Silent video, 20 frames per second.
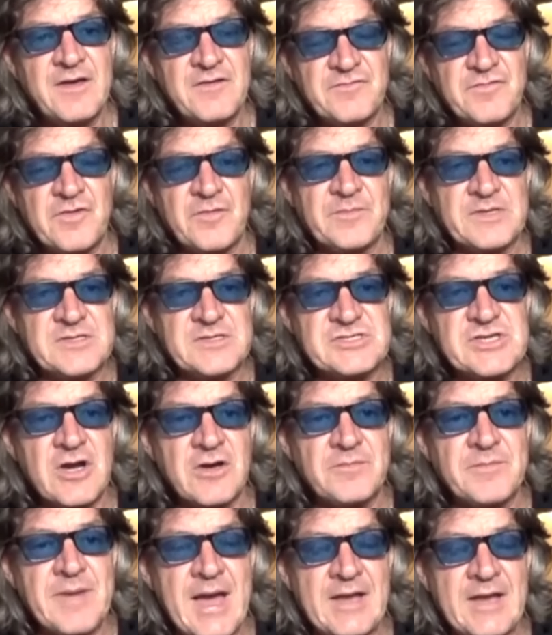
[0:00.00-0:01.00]
from this
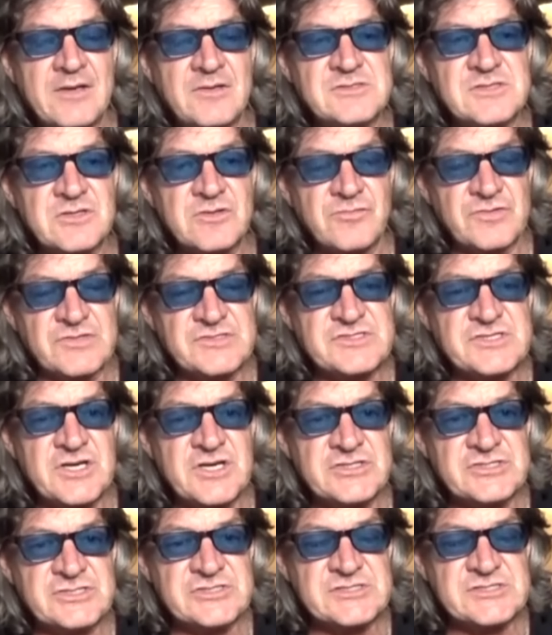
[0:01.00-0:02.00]
young man who's looked
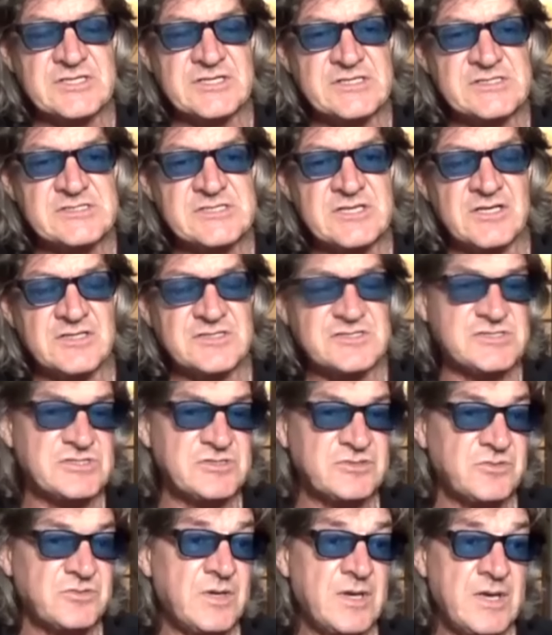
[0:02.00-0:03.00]
resurgent in his last
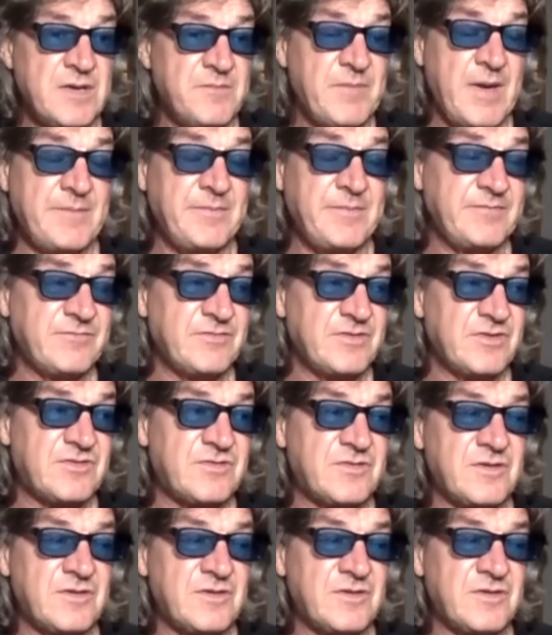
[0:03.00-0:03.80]
two, maybe even,